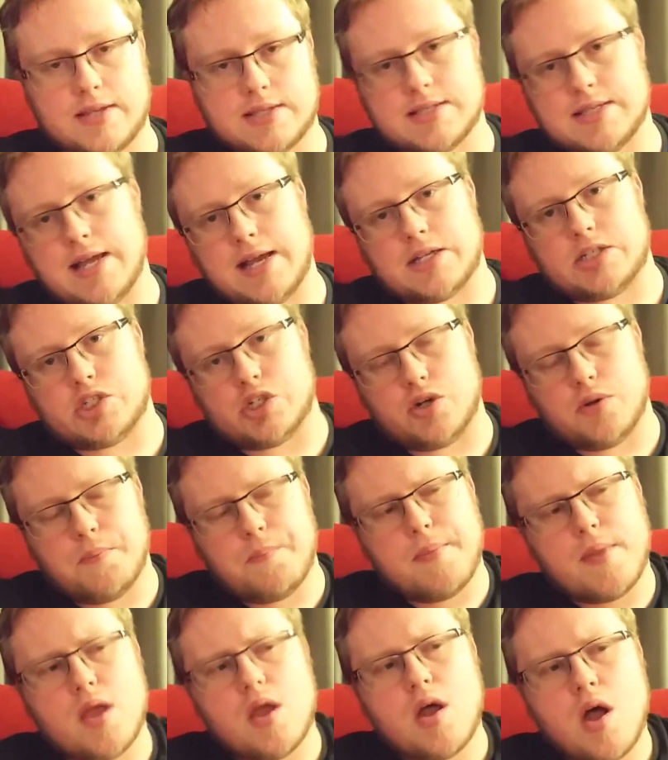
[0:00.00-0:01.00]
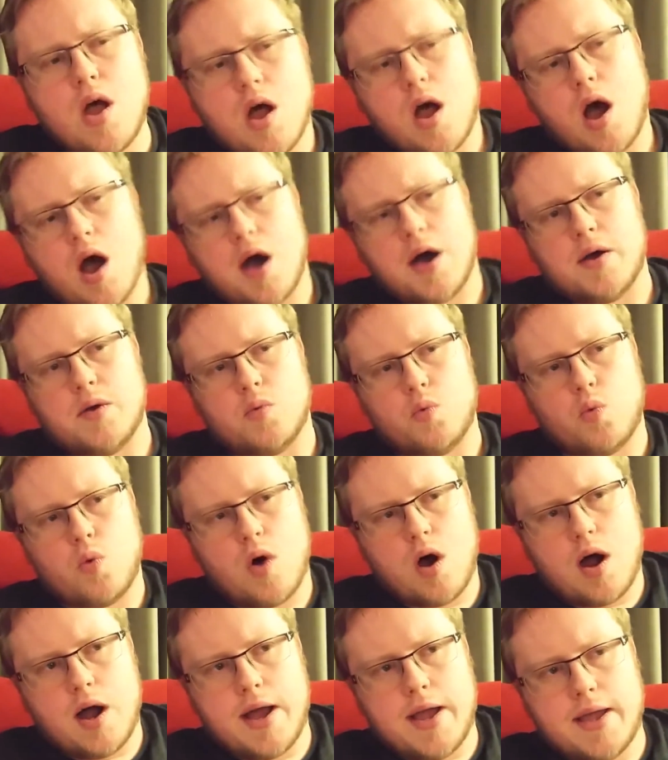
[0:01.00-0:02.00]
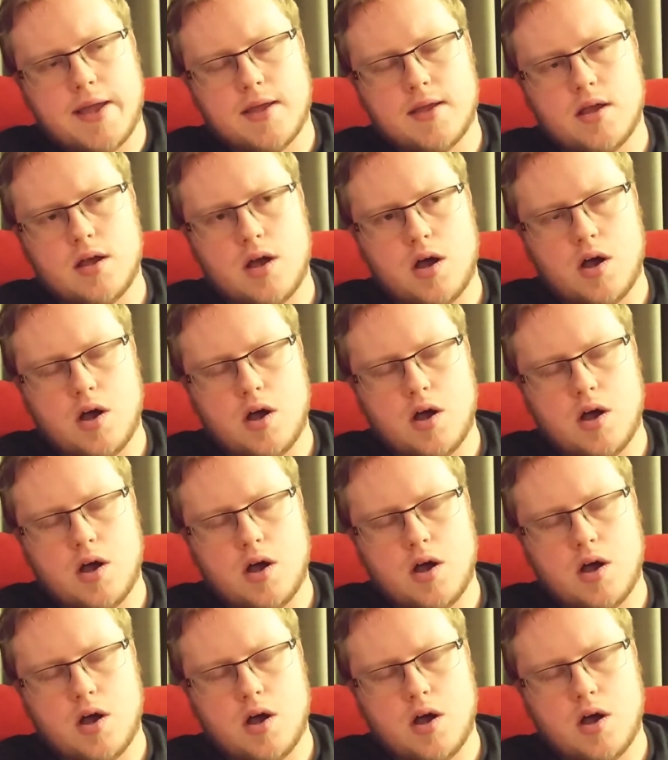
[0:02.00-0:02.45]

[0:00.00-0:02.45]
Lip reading: this lecture on why